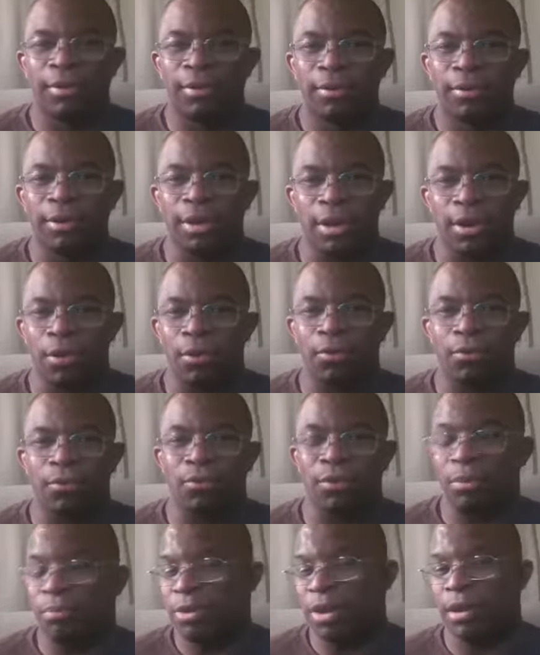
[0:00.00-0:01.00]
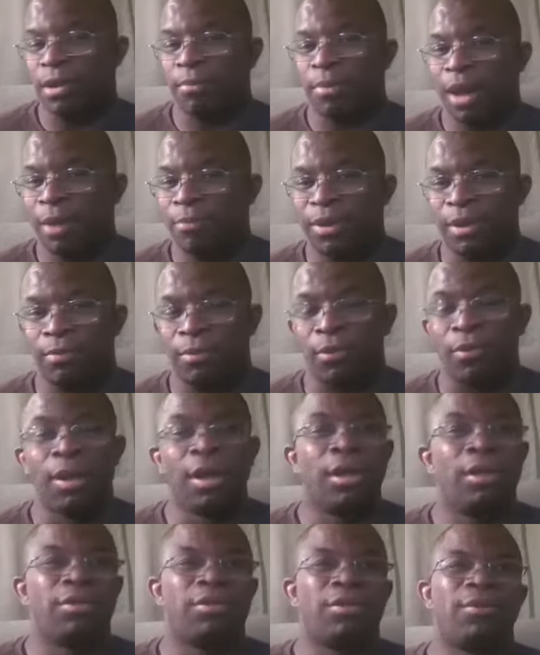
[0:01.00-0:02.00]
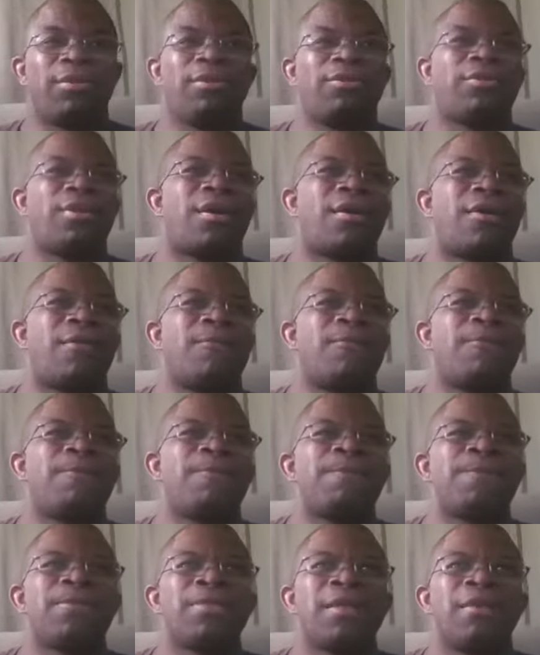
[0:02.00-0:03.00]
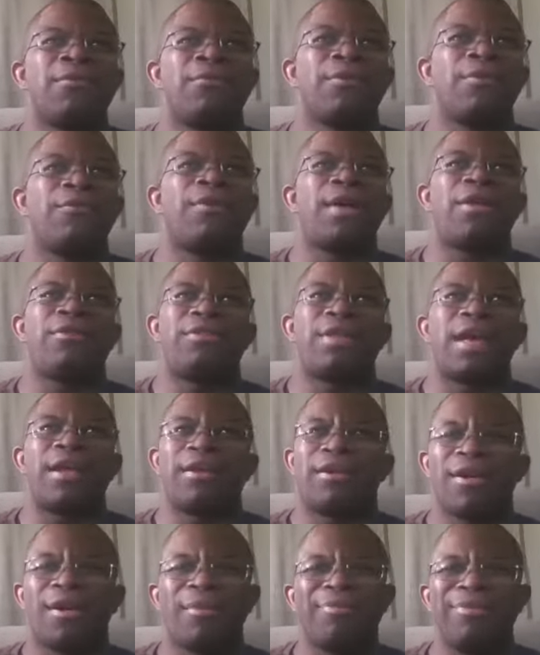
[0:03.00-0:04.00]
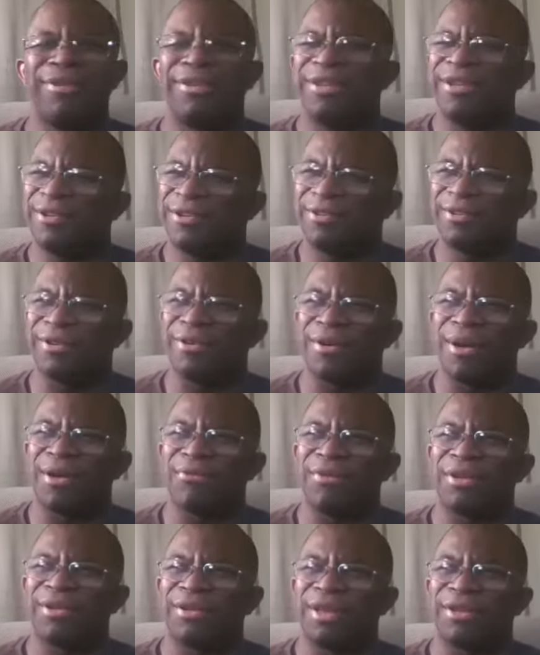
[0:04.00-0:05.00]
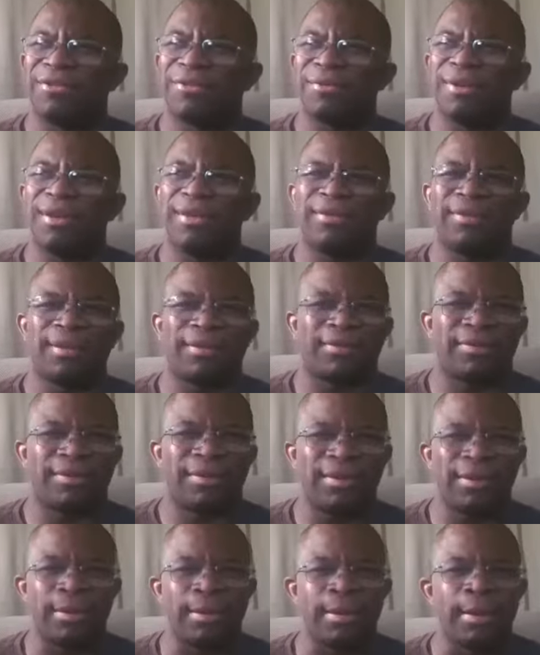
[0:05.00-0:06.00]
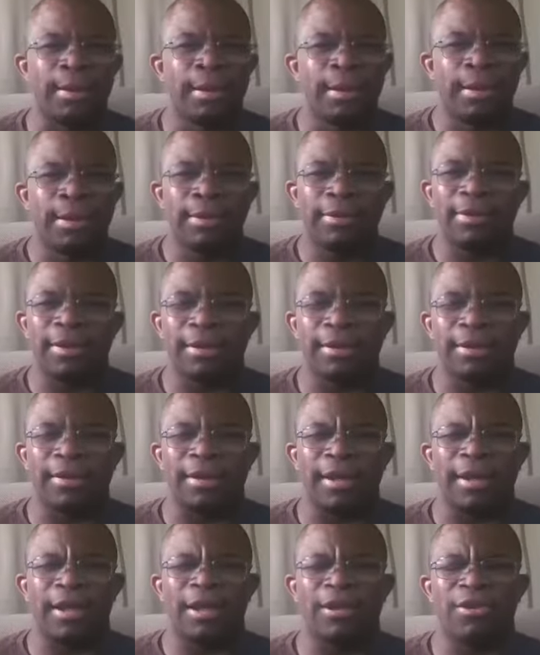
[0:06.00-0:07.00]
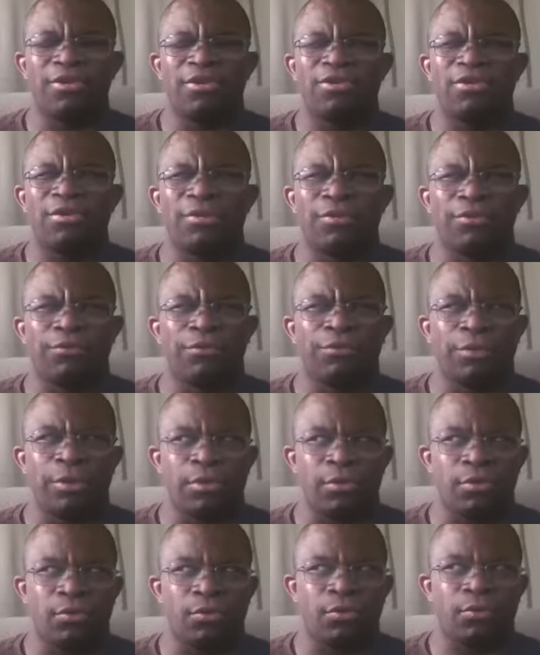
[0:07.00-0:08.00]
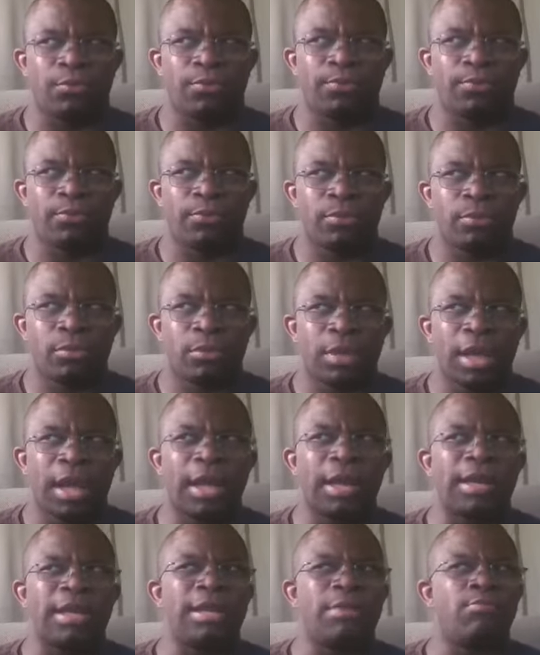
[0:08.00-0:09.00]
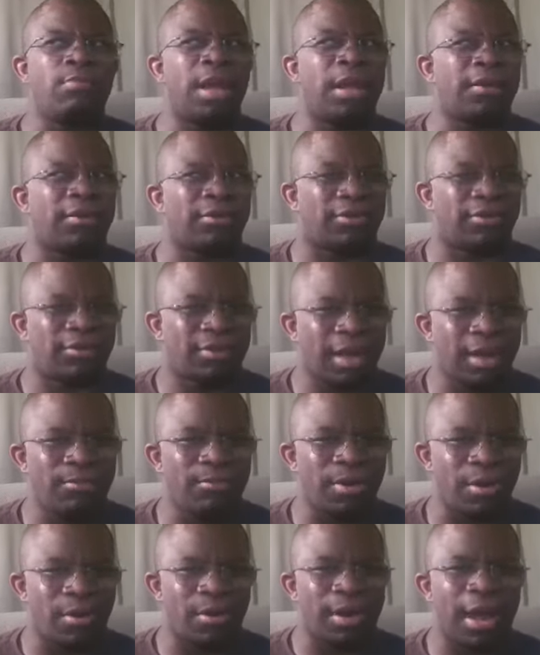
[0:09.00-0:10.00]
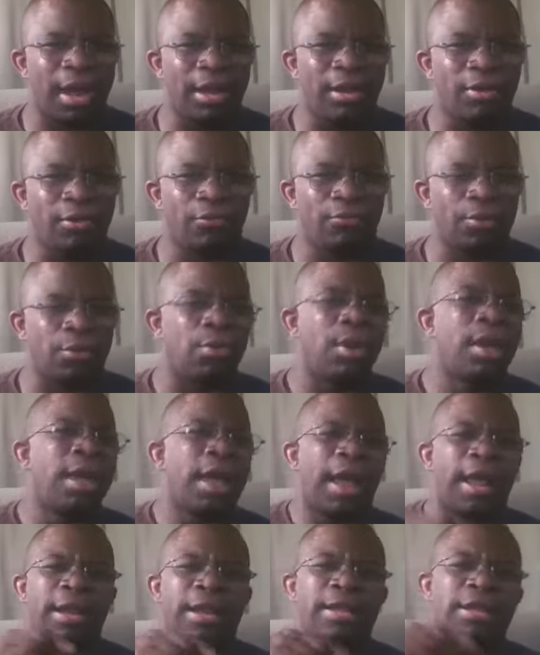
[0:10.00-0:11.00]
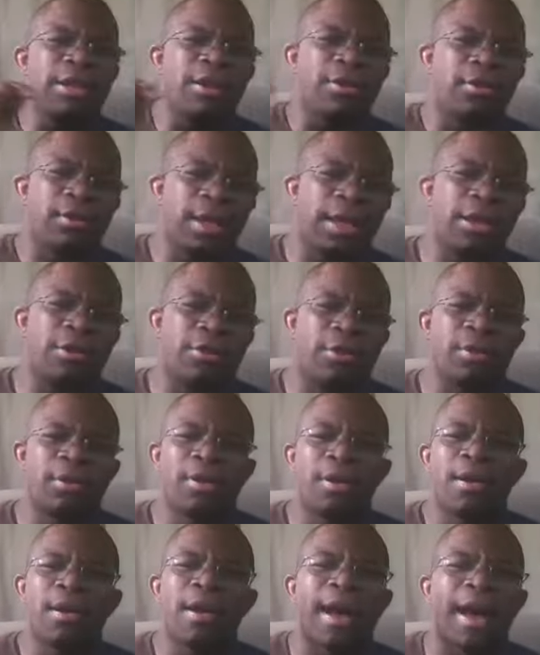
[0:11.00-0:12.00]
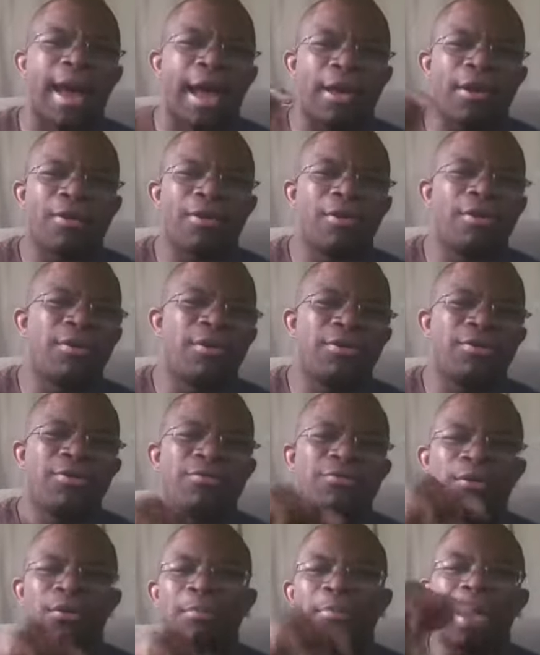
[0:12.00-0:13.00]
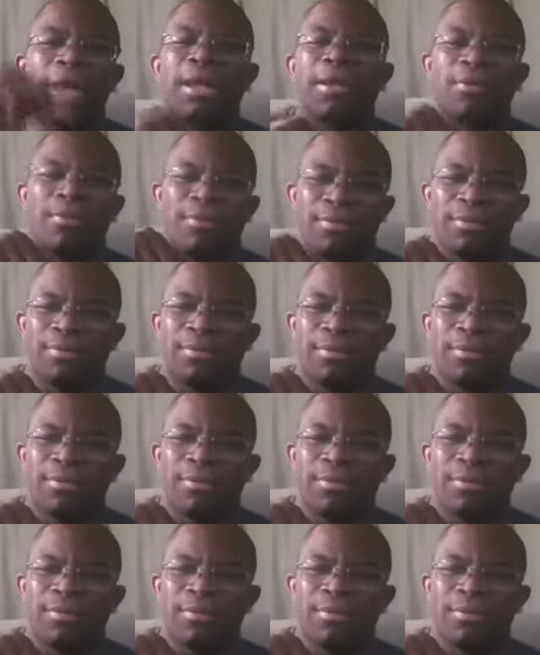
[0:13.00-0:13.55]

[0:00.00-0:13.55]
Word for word: you know, repeated by people. There is um Phil Valentine, a couple of years ago, I want to say 2016, did an interview and he made a statement on that interview. And a year later, I heard verbatim